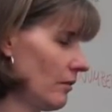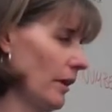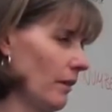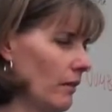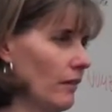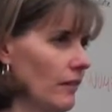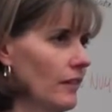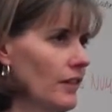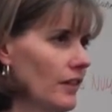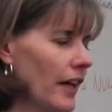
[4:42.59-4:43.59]
Well,
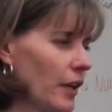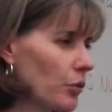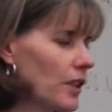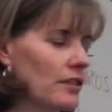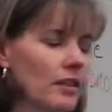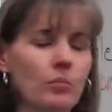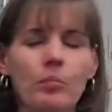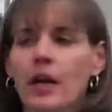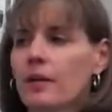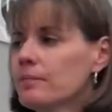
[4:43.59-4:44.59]
they had reason,
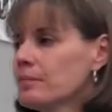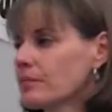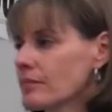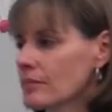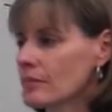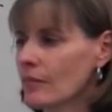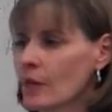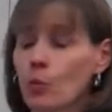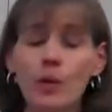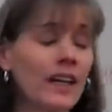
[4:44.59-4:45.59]
but
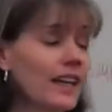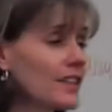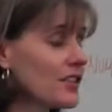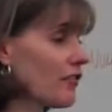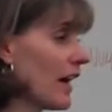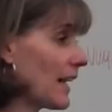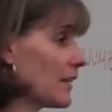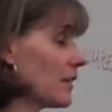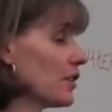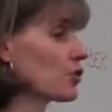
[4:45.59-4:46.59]
we
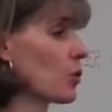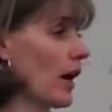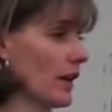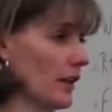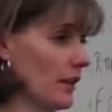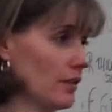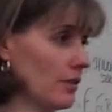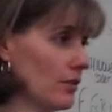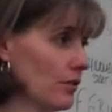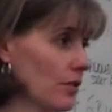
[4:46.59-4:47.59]
defined these
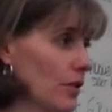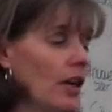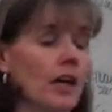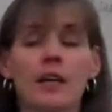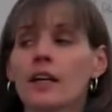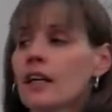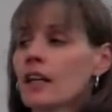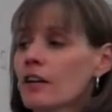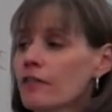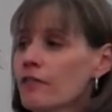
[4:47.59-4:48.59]
quantities.
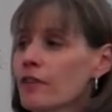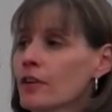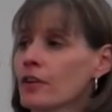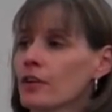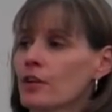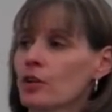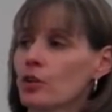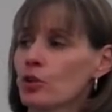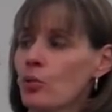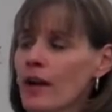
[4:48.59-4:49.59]
If
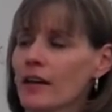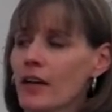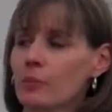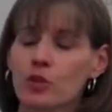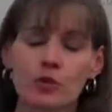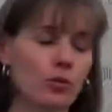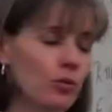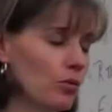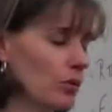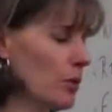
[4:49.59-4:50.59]
you went up
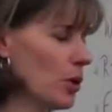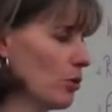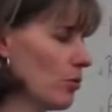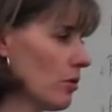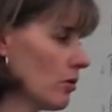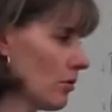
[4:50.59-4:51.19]
to the moon,